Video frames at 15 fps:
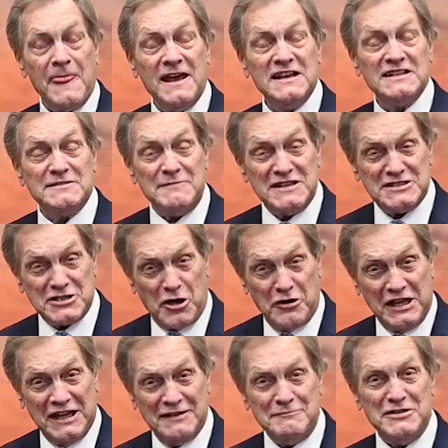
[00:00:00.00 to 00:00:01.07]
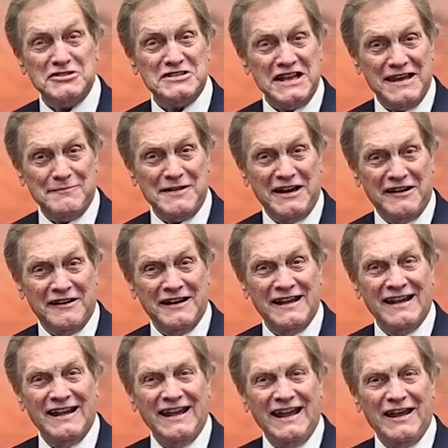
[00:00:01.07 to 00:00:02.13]
Smithsonian Museum here
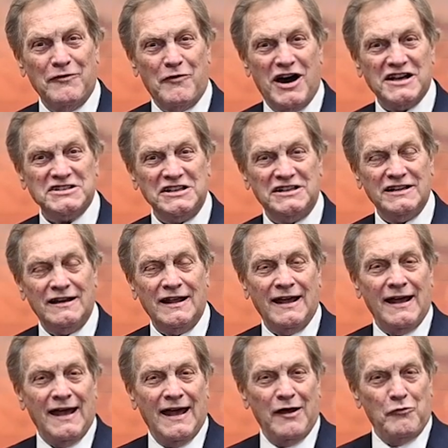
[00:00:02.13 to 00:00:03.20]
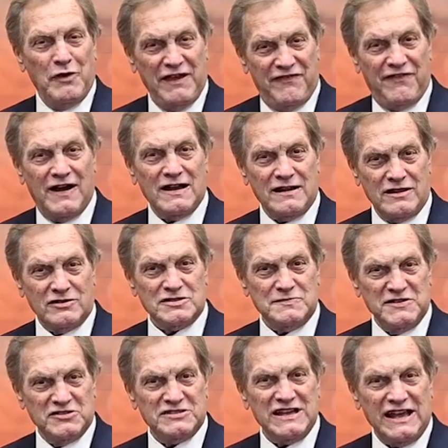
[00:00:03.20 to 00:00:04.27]
in Washington, we fund those
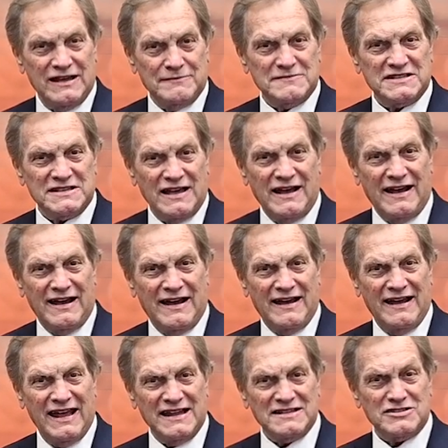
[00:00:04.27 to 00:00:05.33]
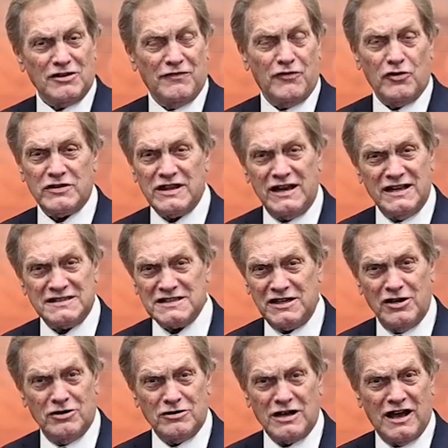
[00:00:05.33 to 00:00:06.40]
museums and so forth, and it's at
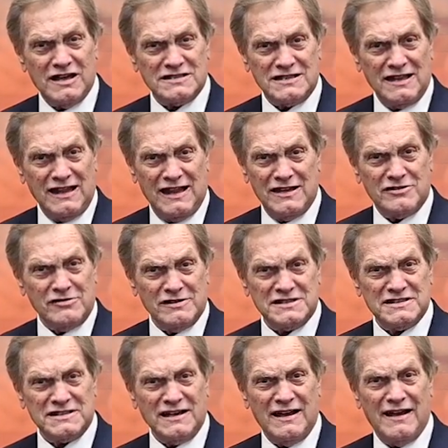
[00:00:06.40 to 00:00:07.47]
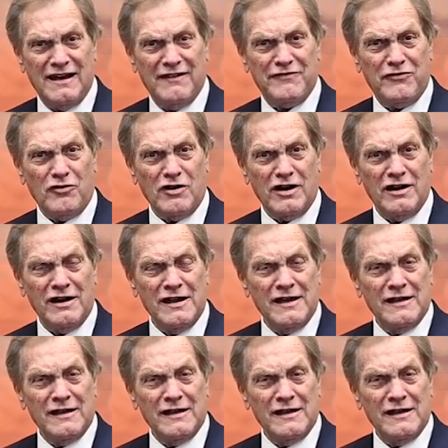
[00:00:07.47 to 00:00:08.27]
no cost to the entrance for